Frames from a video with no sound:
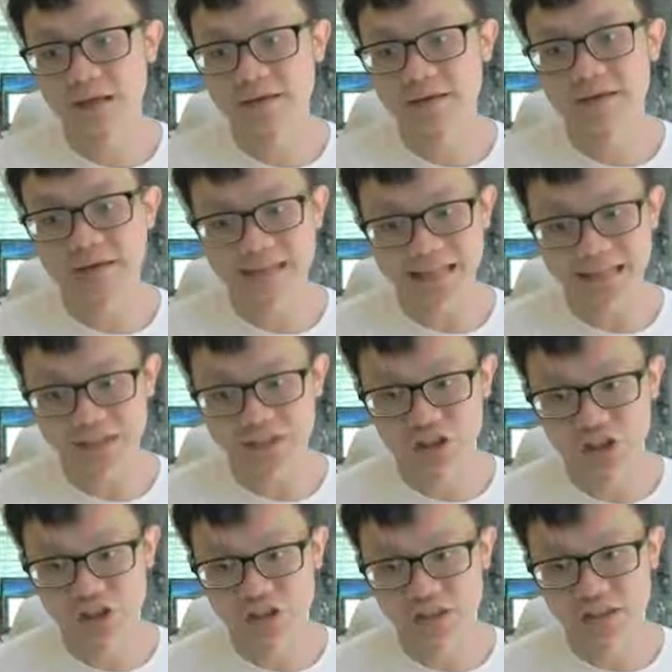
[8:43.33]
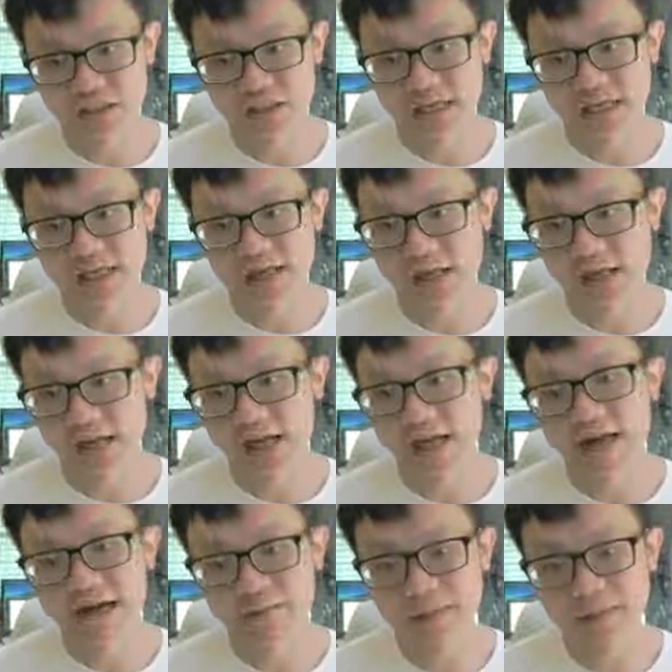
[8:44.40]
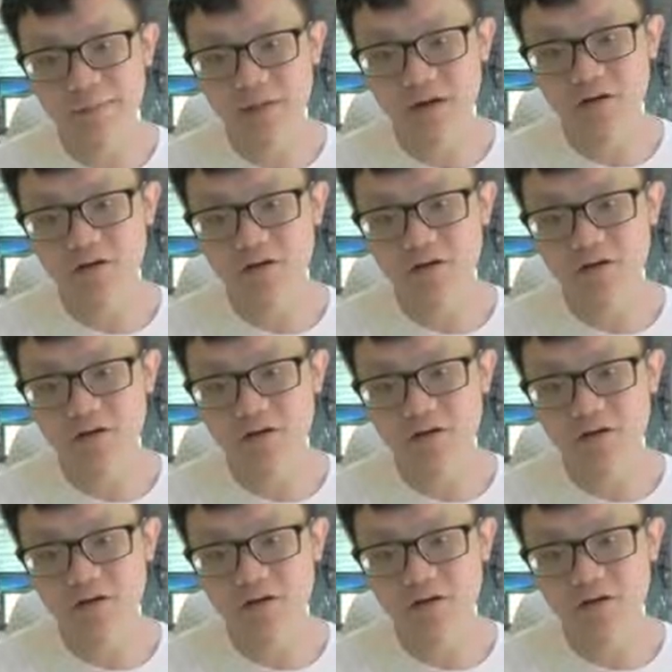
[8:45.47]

gas exchange? And, and I remember